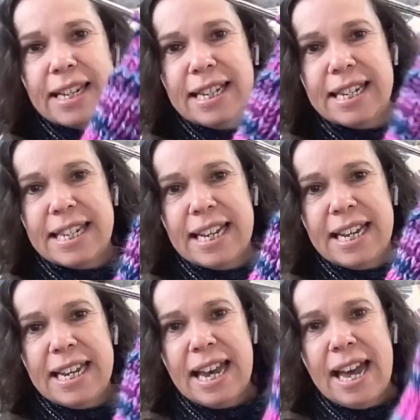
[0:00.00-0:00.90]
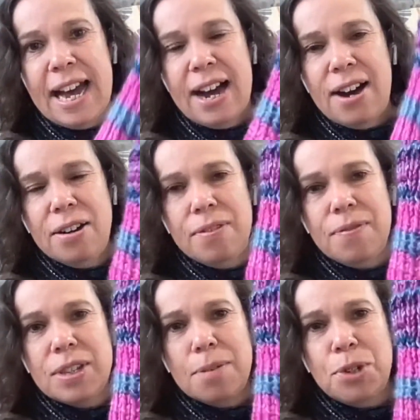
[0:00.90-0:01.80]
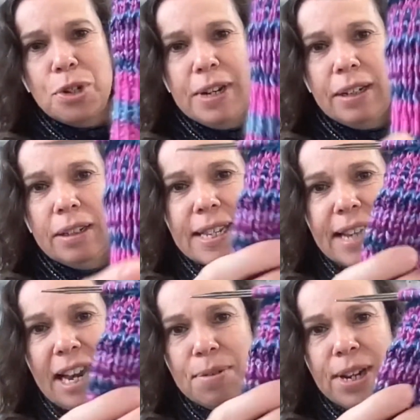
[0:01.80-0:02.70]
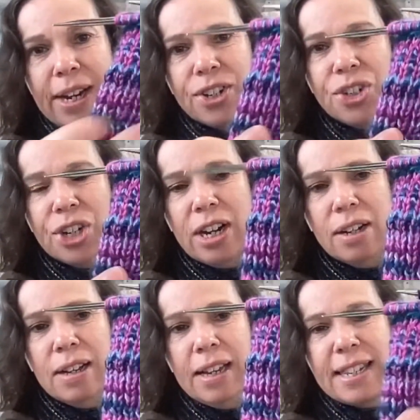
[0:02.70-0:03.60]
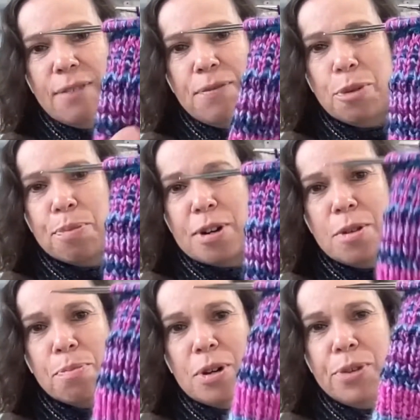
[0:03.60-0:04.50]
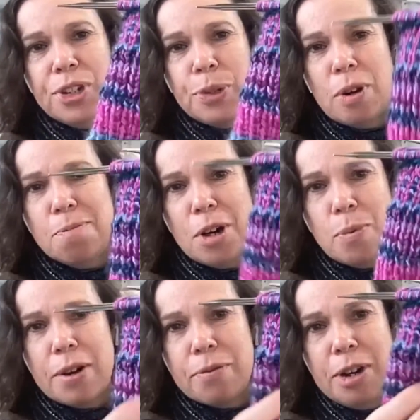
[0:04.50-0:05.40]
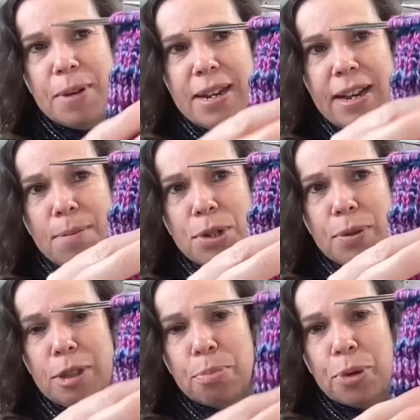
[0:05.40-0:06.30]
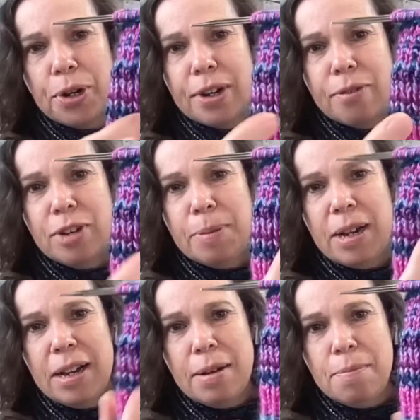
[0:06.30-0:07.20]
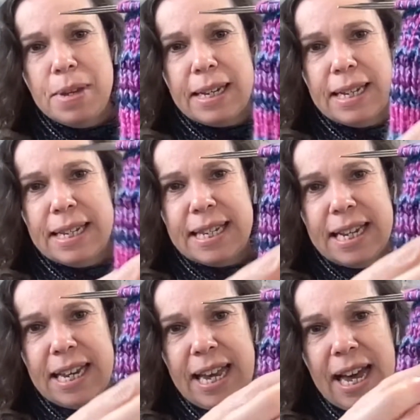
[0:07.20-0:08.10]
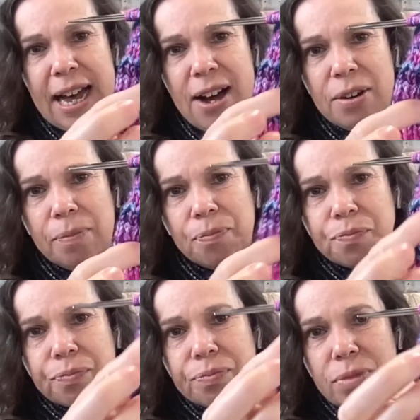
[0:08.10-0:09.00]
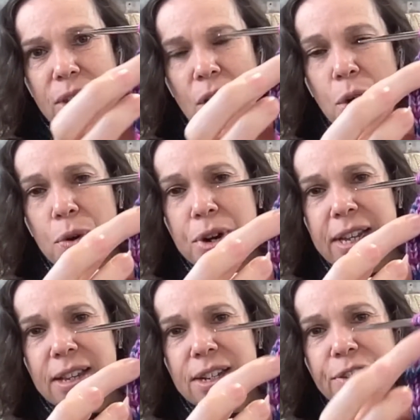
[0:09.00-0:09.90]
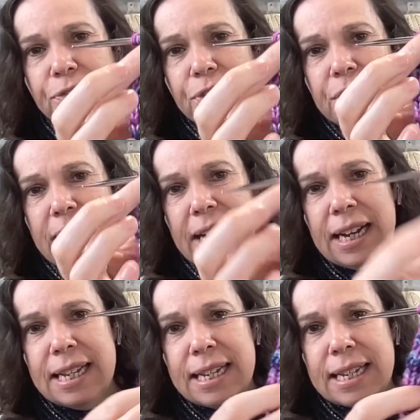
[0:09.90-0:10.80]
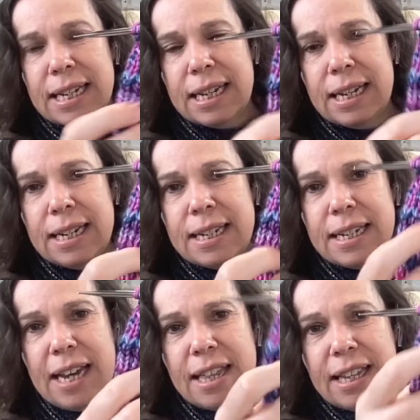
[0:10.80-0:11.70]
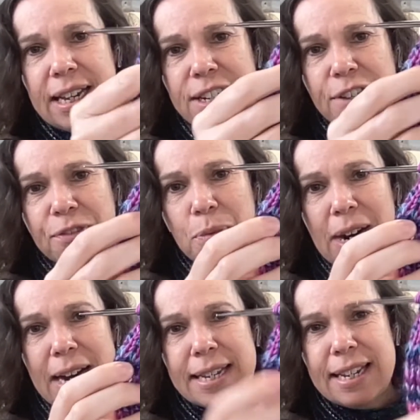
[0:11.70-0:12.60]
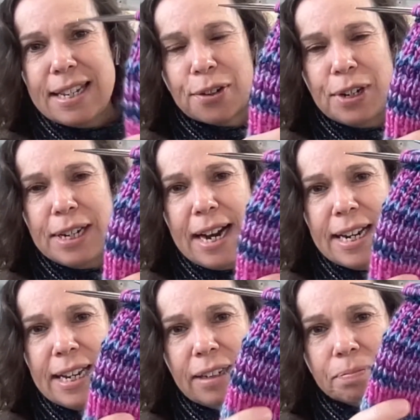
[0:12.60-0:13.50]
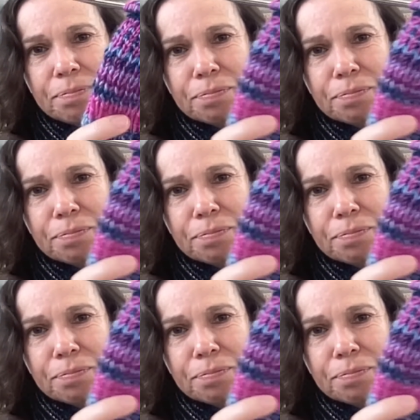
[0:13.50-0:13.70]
you can see how, so I'm doing the same texture except for the brim. The brim was just 1x1 rib, and now I'm doing the broken rib. But you can see how holding the different yarns together in different ways is creating